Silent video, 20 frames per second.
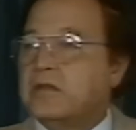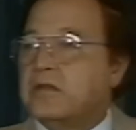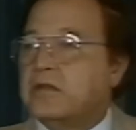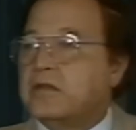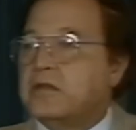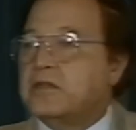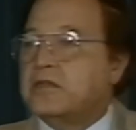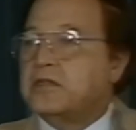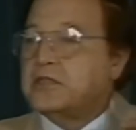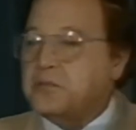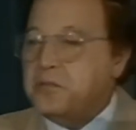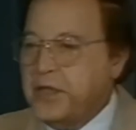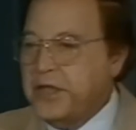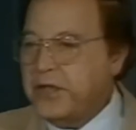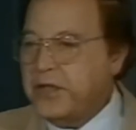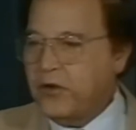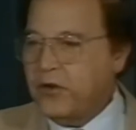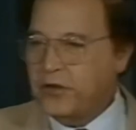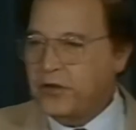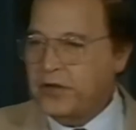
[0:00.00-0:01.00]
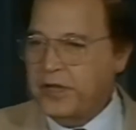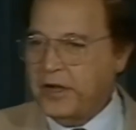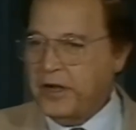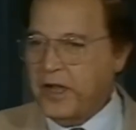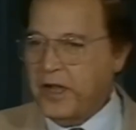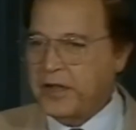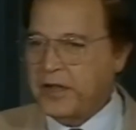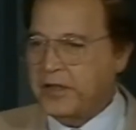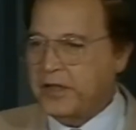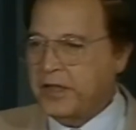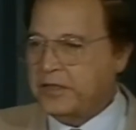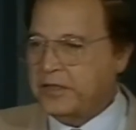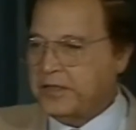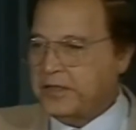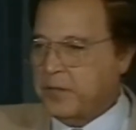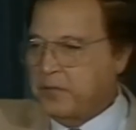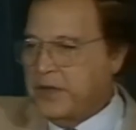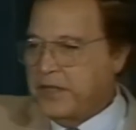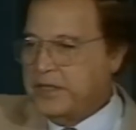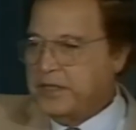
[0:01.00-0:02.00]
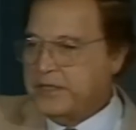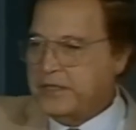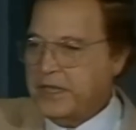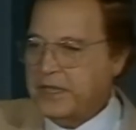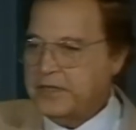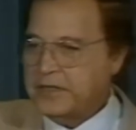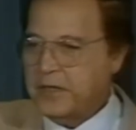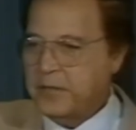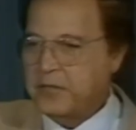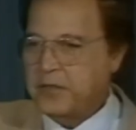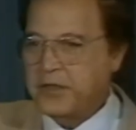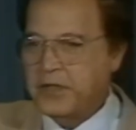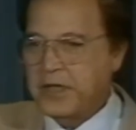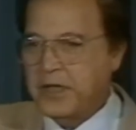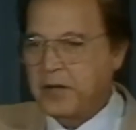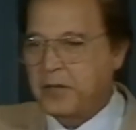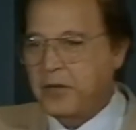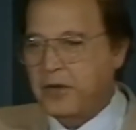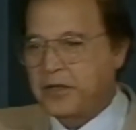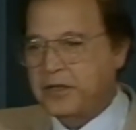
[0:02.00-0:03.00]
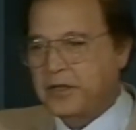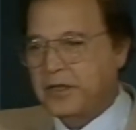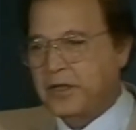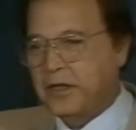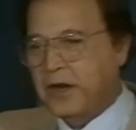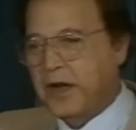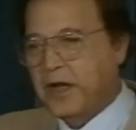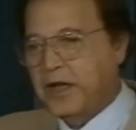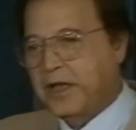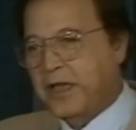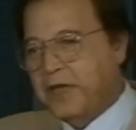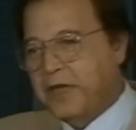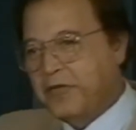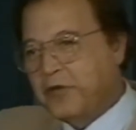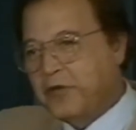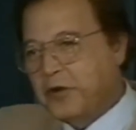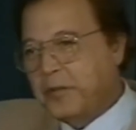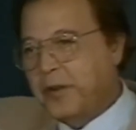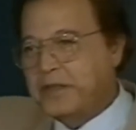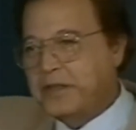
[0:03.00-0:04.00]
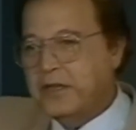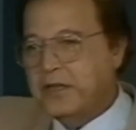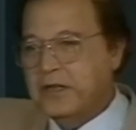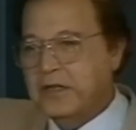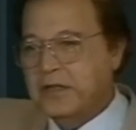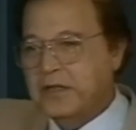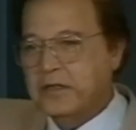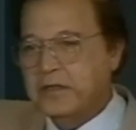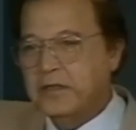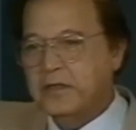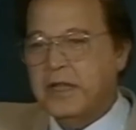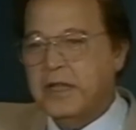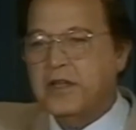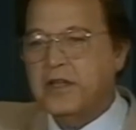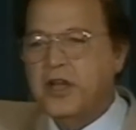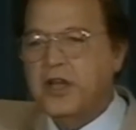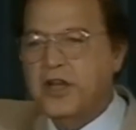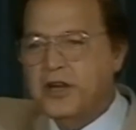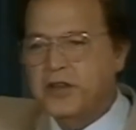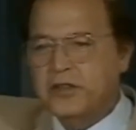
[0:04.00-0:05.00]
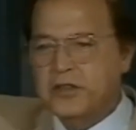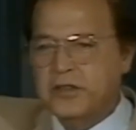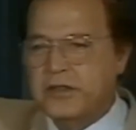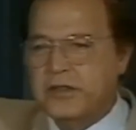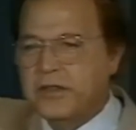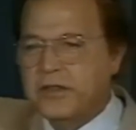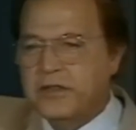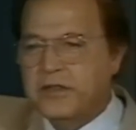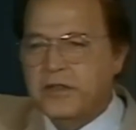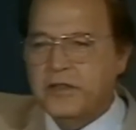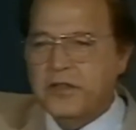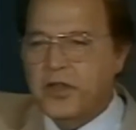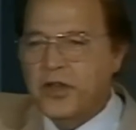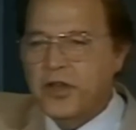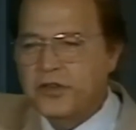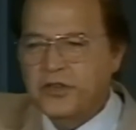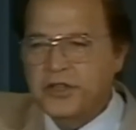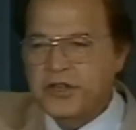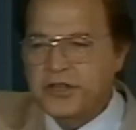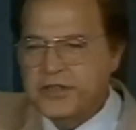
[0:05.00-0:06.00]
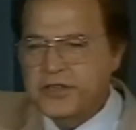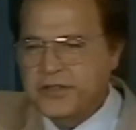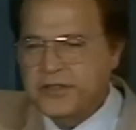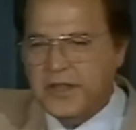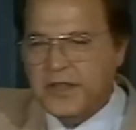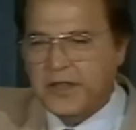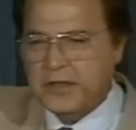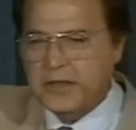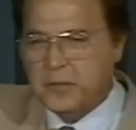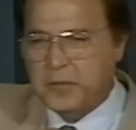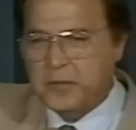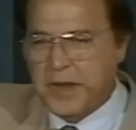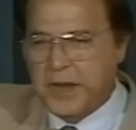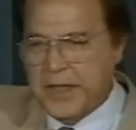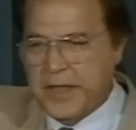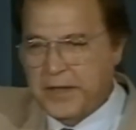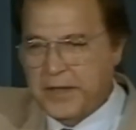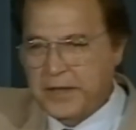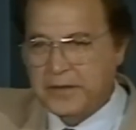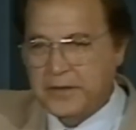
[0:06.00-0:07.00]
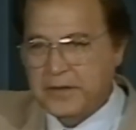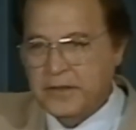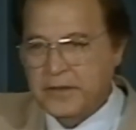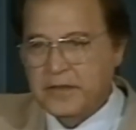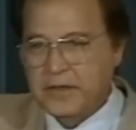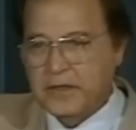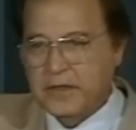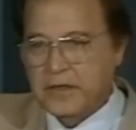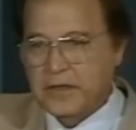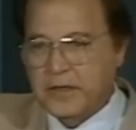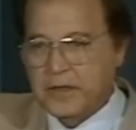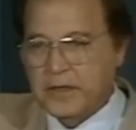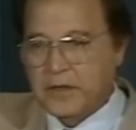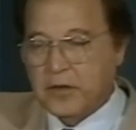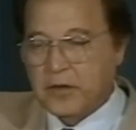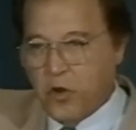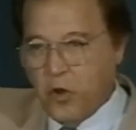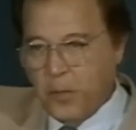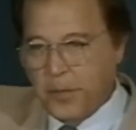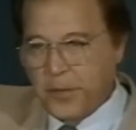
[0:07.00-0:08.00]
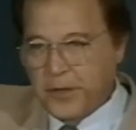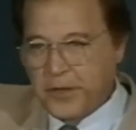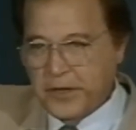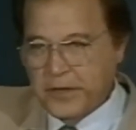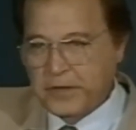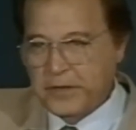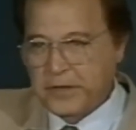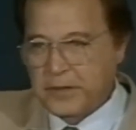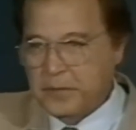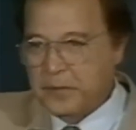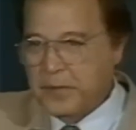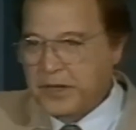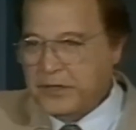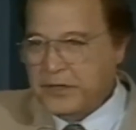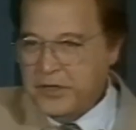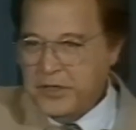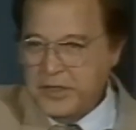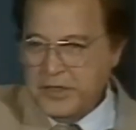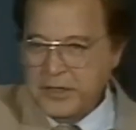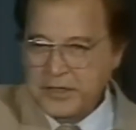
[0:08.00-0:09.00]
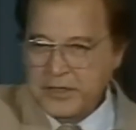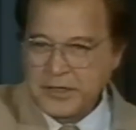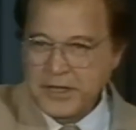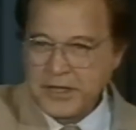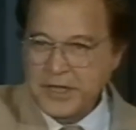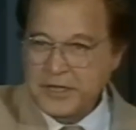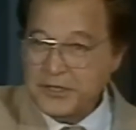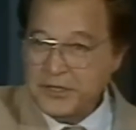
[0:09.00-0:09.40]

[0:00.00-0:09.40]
smear on Iraq, that somebody says something about Iraq, everybody like the herd instinct play, copy it. But in this case,